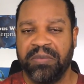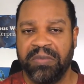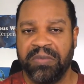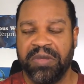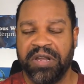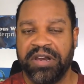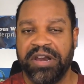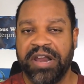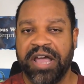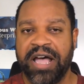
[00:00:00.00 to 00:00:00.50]

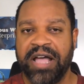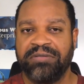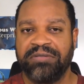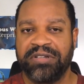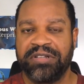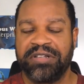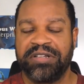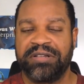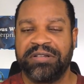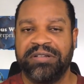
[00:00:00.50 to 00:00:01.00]
but
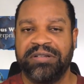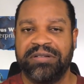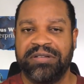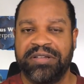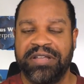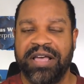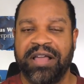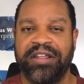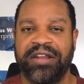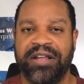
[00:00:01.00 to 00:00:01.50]
not
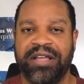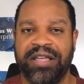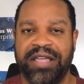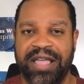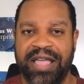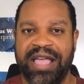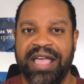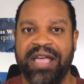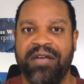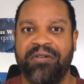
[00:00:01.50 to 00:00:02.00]
telling
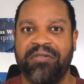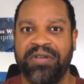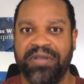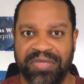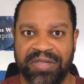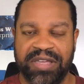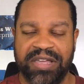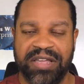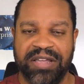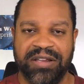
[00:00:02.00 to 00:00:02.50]

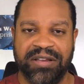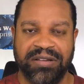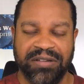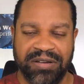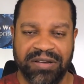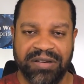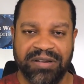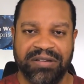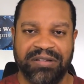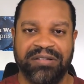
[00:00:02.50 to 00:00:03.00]

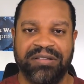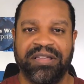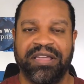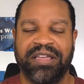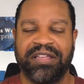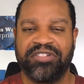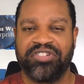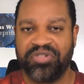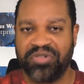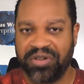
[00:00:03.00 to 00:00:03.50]
everything
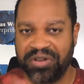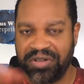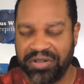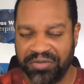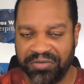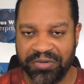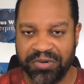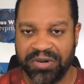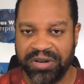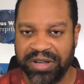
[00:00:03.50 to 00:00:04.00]
and showing
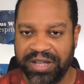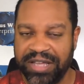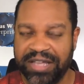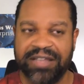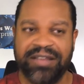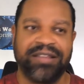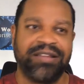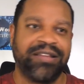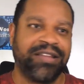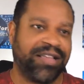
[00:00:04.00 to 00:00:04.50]
your full
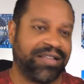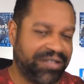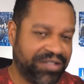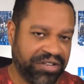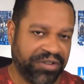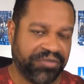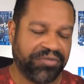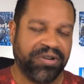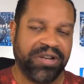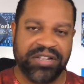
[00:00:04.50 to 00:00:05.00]
hand, that's
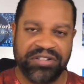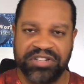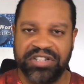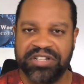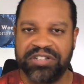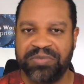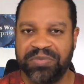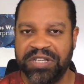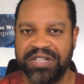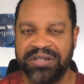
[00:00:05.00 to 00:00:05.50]
different. That's
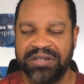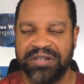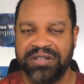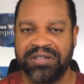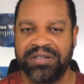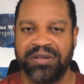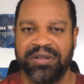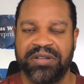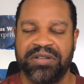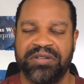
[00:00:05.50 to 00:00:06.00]
just
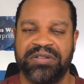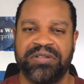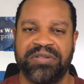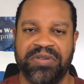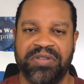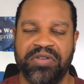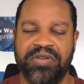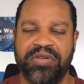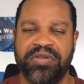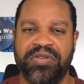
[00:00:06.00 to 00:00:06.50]
business, because
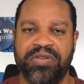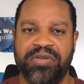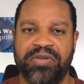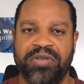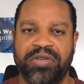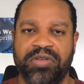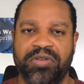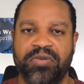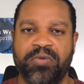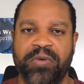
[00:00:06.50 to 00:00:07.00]
you,
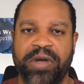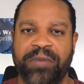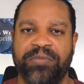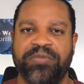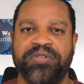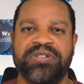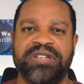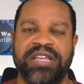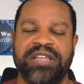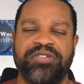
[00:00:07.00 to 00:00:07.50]
you, you
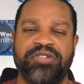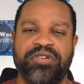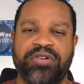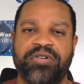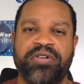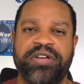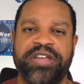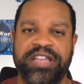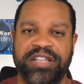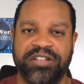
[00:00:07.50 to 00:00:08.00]
represent
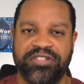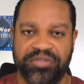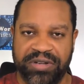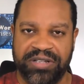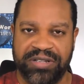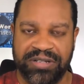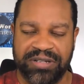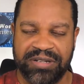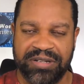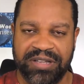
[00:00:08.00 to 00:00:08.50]
your
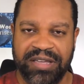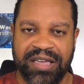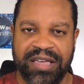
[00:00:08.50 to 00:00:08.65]
interests,